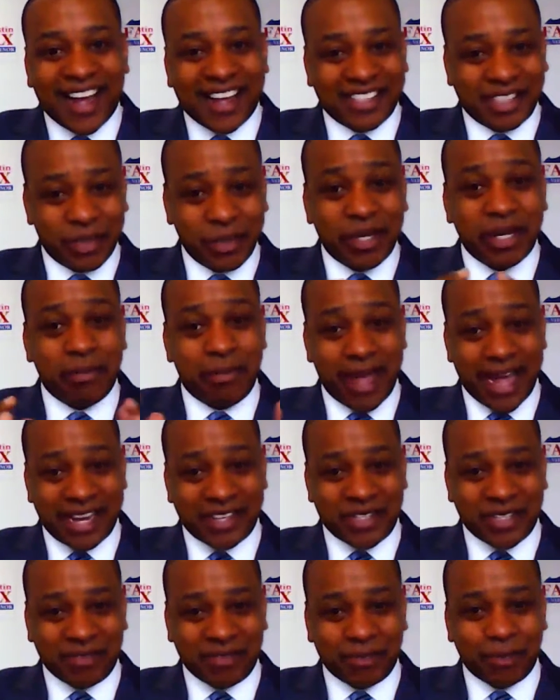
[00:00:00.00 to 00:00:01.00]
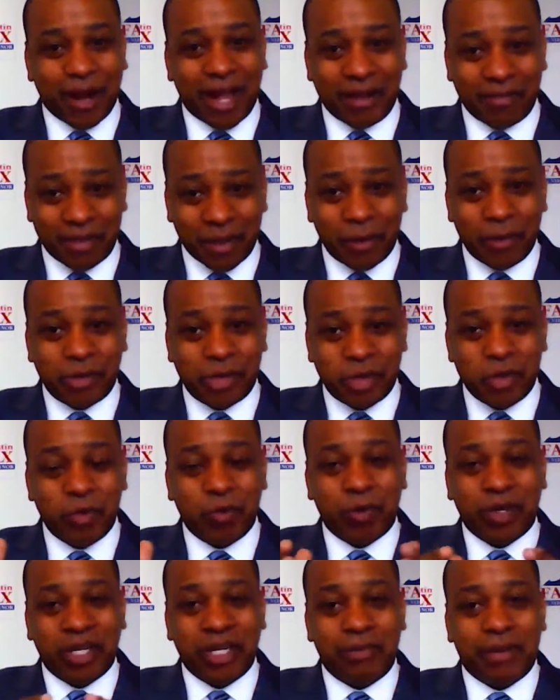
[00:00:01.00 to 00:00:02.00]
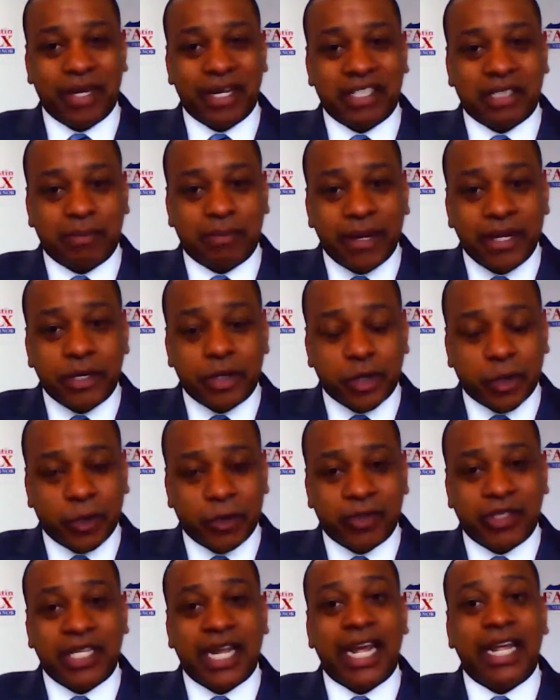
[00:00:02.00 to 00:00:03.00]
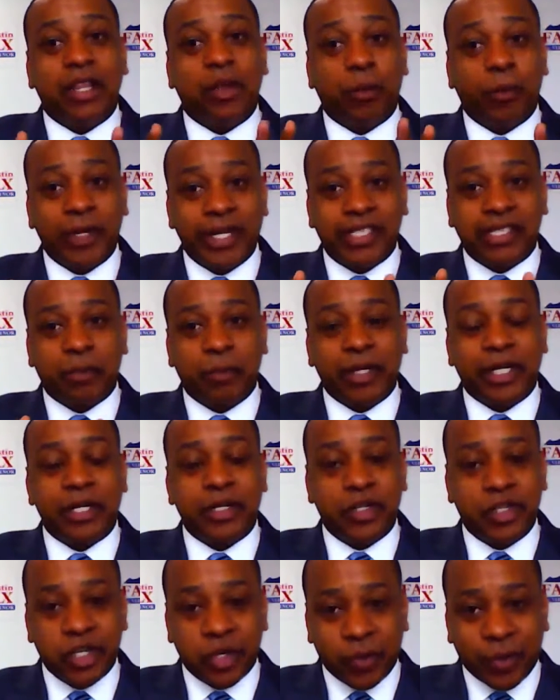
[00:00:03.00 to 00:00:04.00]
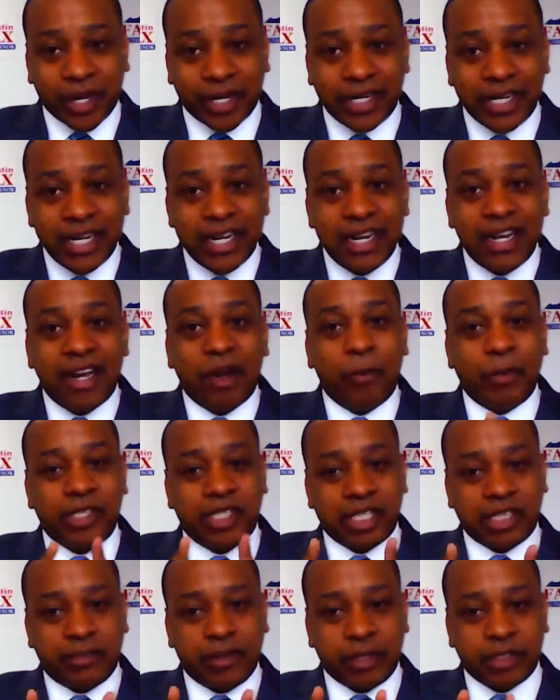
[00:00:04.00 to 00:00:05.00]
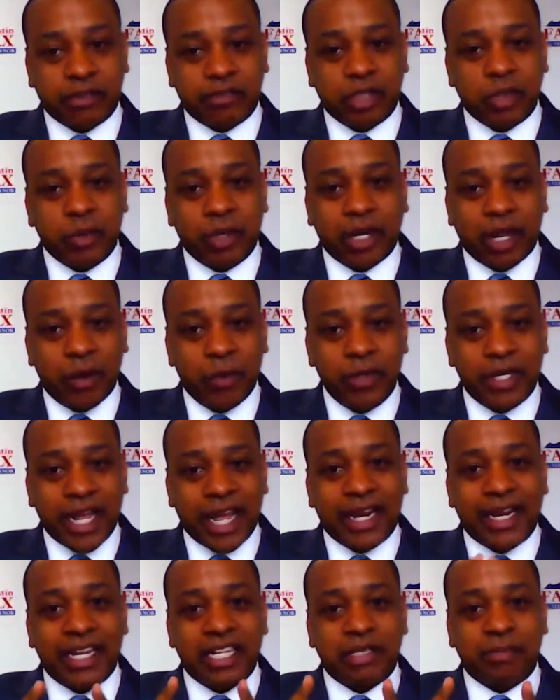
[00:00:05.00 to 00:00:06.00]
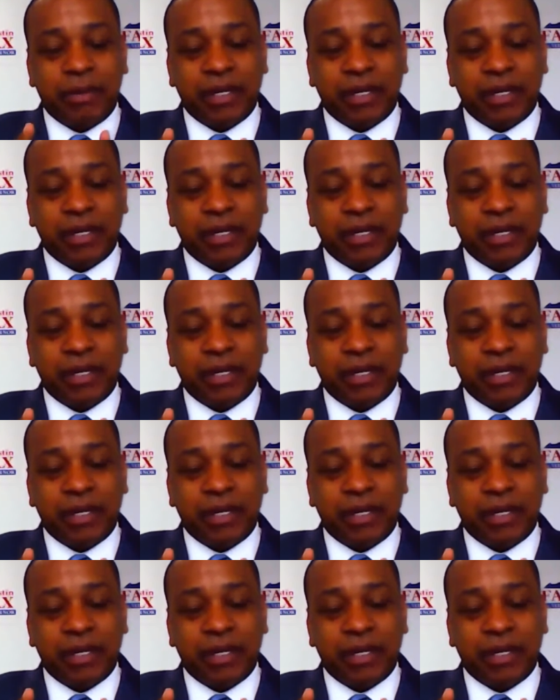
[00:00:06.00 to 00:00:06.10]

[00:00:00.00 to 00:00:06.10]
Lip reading: So you can imagine, right? Those two really big expenditures, and the reason we could do it with 6 figures of student loan debt is